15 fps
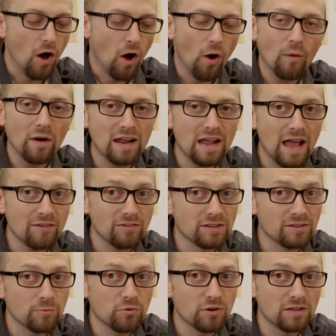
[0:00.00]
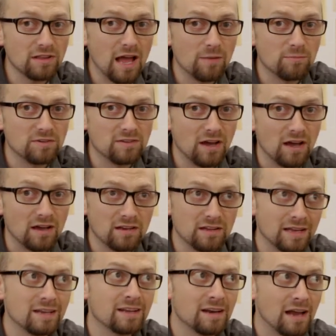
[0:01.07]
already having their pre-lab done
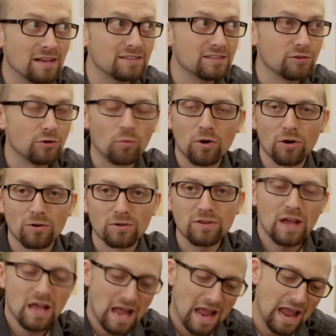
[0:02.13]
in an ideal world